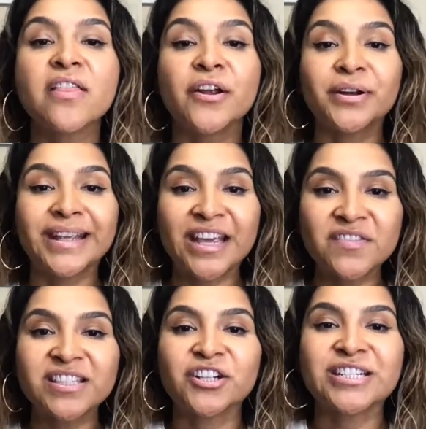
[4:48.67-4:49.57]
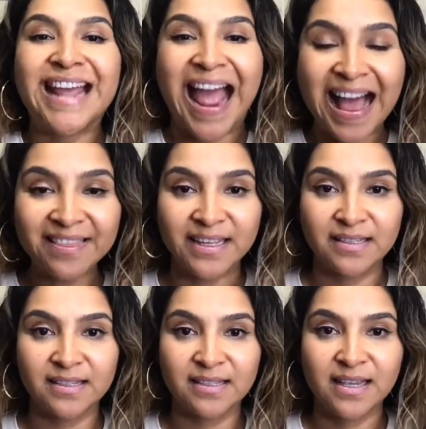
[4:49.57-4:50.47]
their gifts, their
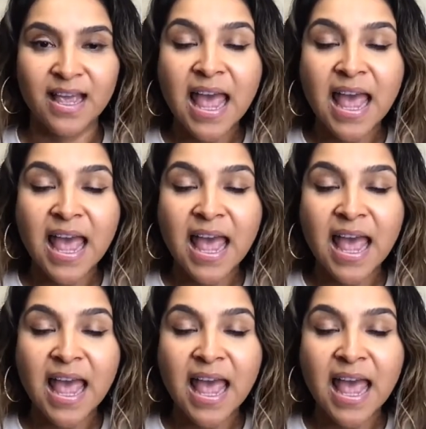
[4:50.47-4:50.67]
talents.